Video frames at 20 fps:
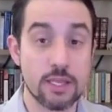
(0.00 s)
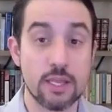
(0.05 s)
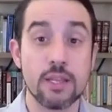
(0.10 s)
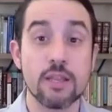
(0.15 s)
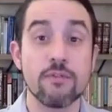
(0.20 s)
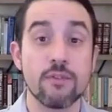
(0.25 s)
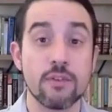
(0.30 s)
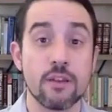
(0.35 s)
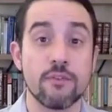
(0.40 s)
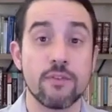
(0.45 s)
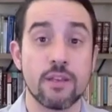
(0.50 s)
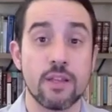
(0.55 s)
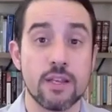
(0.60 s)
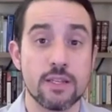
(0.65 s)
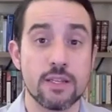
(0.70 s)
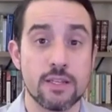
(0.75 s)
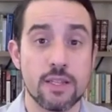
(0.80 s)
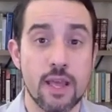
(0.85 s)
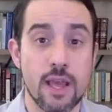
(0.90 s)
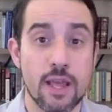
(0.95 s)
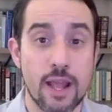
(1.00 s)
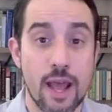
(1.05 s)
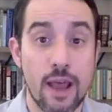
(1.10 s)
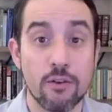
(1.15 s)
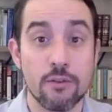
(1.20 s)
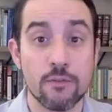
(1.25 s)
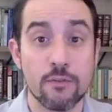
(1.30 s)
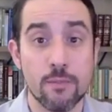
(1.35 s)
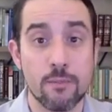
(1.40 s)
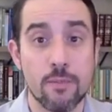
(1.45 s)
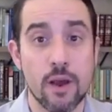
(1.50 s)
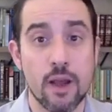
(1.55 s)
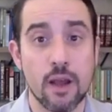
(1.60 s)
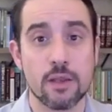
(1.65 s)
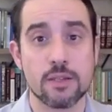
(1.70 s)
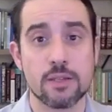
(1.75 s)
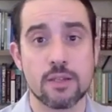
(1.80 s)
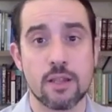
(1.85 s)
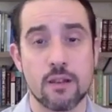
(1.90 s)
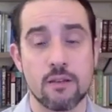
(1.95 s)
and even if it is that out of the
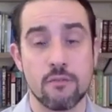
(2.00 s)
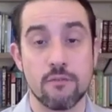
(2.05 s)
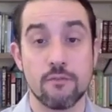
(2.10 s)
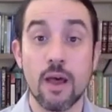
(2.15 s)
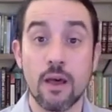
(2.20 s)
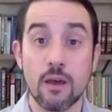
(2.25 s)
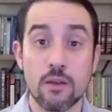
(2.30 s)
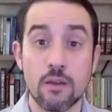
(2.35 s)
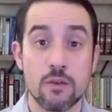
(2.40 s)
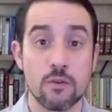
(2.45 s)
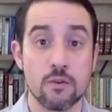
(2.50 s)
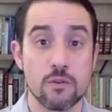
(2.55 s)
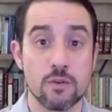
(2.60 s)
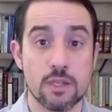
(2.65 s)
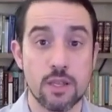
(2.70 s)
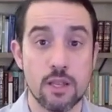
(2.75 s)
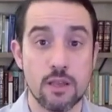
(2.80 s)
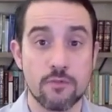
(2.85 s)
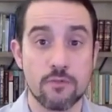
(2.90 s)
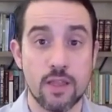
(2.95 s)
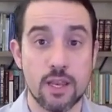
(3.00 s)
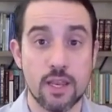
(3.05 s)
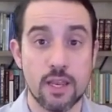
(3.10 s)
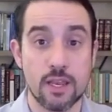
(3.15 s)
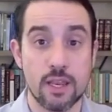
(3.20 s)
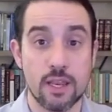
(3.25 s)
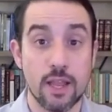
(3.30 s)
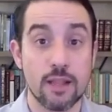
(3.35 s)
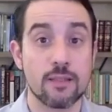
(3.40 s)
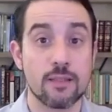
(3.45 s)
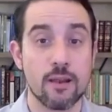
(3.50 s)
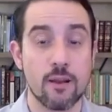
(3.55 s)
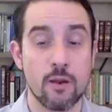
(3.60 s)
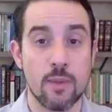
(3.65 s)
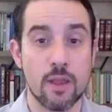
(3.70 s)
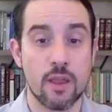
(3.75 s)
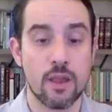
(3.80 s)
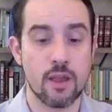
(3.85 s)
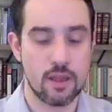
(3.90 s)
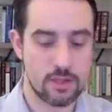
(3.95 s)
box set of values, if they didn't get there
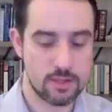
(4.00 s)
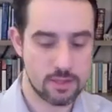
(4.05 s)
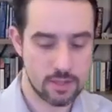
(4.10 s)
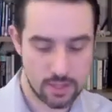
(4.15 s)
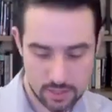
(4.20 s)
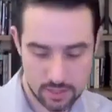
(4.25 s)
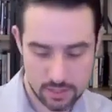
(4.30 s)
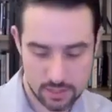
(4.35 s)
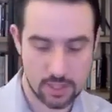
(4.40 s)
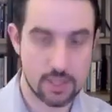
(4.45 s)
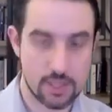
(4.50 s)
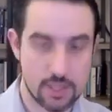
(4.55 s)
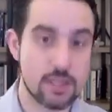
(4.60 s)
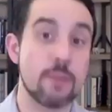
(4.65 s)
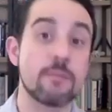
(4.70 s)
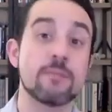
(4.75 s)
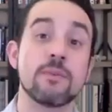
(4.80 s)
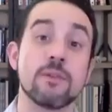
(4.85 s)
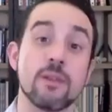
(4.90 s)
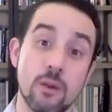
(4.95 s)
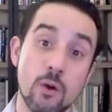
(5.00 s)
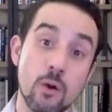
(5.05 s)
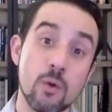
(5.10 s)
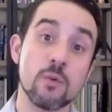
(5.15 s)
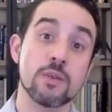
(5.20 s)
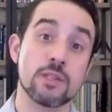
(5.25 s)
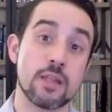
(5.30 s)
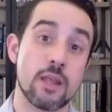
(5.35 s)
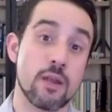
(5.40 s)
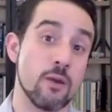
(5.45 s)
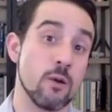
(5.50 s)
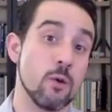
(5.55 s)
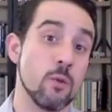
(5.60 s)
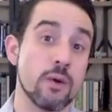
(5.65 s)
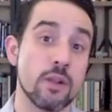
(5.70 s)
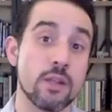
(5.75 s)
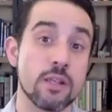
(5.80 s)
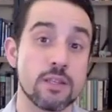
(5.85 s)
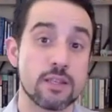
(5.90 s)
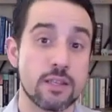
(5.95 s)
because they just accepted it wholesale,
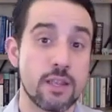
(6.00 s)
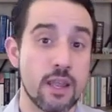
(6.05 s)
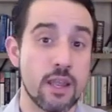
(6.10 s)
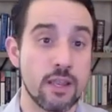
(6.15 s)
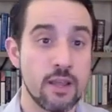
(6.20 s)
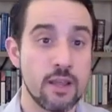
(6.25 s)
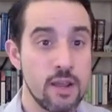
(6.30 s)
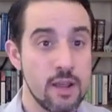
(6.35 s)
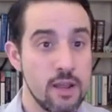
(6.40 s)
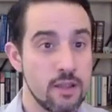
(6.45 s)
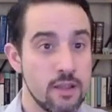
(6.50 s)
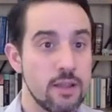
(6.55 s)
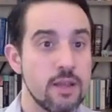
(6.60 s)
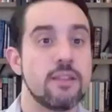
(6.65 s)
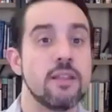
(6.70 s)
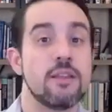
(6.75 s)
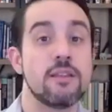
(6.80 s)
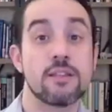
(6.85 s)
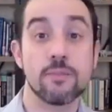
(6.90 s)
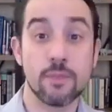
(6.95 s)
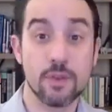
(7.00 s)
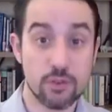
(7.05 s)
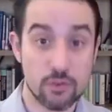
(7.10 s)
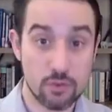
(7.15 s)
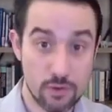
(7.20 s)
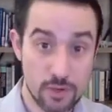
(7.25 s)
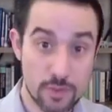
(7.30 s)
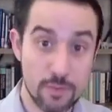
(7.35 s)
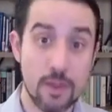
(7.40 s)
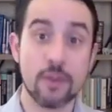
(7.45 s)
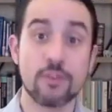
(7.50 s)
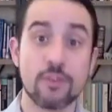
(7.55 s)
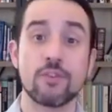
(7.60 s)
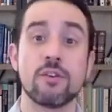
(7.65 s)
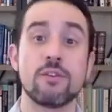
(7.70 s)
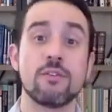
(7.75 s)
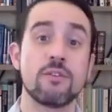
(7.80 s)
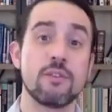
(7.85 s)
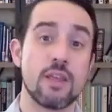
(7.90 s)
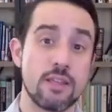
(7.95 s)
but instead they did some
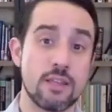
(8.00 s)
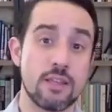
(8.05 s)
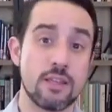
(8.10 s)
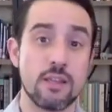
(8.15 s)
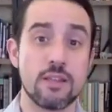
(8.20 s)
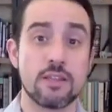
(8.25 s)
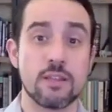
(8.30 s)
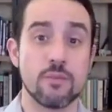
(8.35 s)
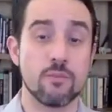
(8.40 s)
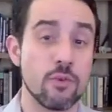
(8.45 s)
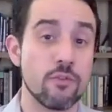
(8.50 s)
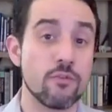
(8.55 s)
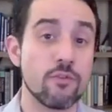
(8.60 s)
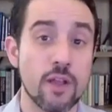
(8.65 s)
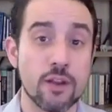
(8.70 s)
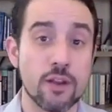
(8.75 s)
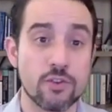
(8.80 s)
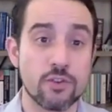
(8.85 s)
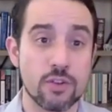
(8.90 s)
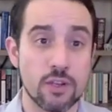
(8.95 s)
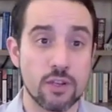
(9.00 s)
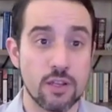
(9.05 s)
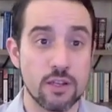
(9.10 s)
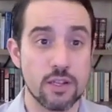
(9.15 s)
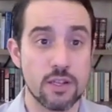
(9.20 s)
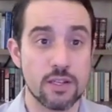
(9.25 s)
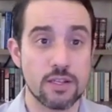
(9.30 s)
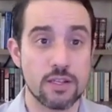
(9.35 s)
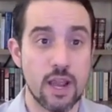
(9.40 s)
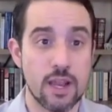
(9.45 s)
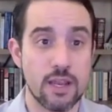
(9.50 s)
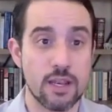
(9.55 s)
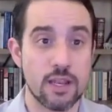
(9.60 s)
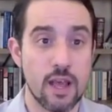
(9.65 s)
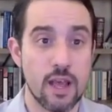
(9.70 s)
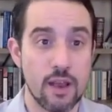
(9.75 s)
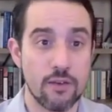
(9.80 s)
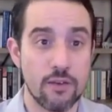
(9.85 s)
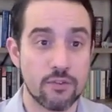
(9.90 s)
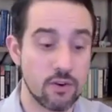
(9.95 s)
introspection, they did some reflection, and
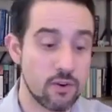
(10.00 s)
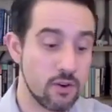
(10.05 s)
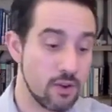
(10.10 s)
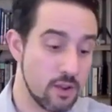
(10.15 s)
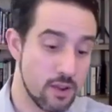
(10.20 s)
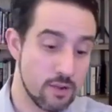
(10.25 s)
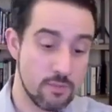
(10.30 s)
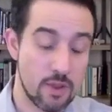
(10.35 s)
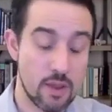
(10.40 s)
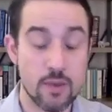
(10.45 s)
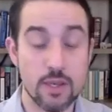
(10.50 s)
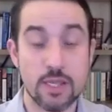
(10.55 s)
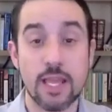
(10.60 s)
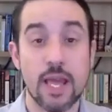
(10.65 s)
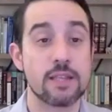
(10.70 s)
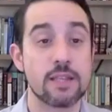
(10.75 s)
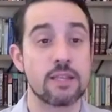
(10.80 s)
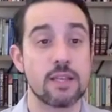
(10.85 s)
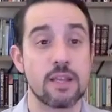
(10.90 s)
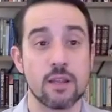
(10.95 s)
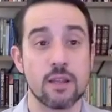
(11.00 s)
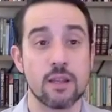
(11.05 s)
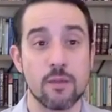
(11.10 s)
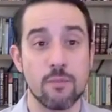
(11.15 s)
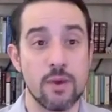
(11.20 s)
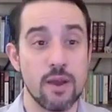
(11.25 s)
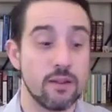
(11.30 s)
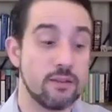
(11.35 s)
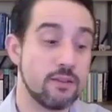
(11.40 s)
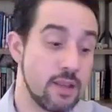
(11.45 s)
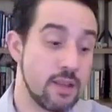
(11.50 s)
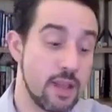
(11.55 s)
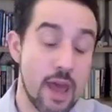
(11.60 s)
decided after maybe testing it a bit that